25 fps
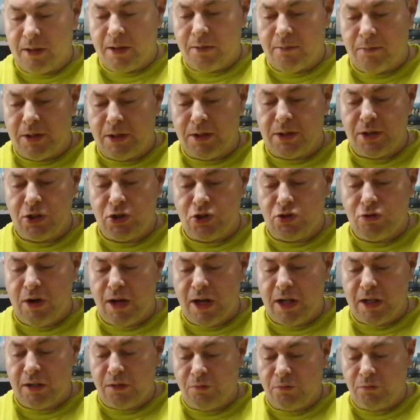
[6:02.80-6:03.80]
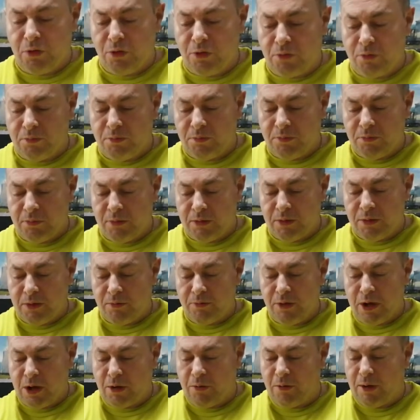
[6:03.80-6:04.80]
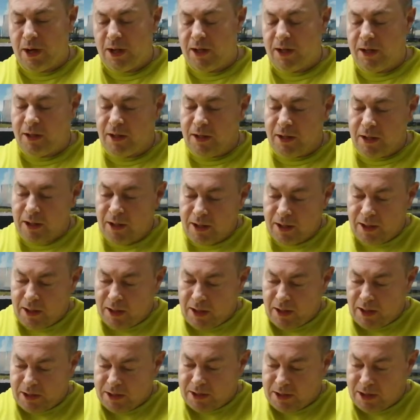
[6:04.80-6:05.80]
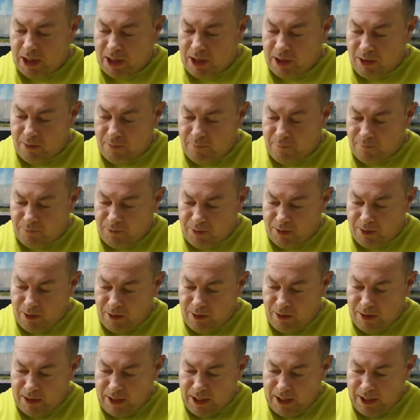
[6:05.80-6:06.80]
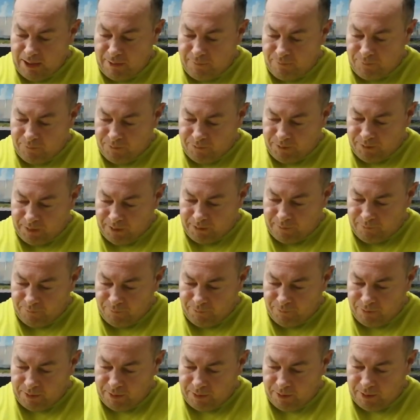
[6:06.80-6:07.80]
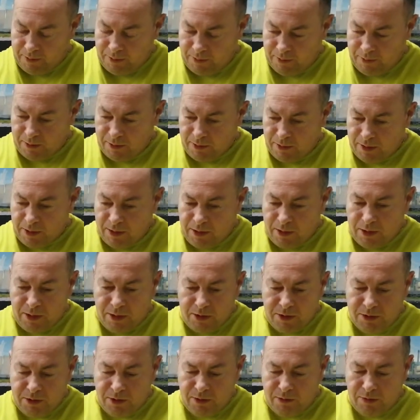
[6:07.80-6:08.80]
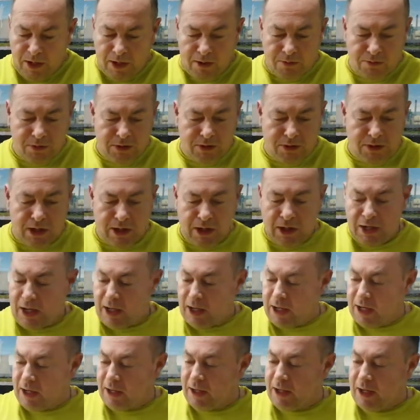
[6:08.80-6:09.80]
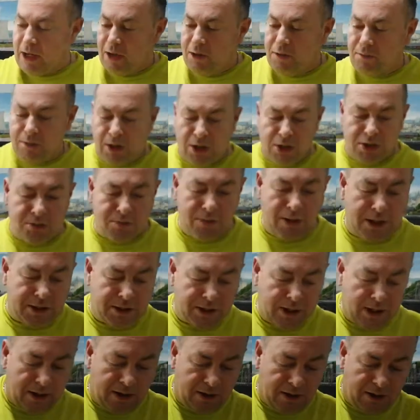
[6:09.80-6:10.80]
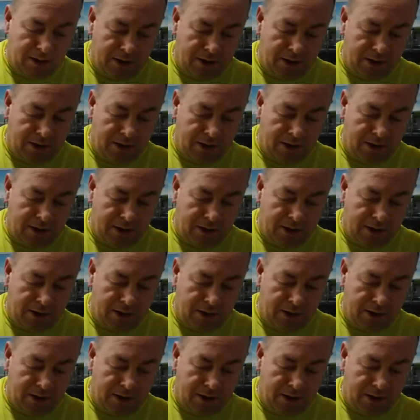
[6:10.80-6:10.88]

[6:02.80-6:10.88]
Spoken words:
But it just transforms the railway. So, like that. So that was on the layout, that looked much better.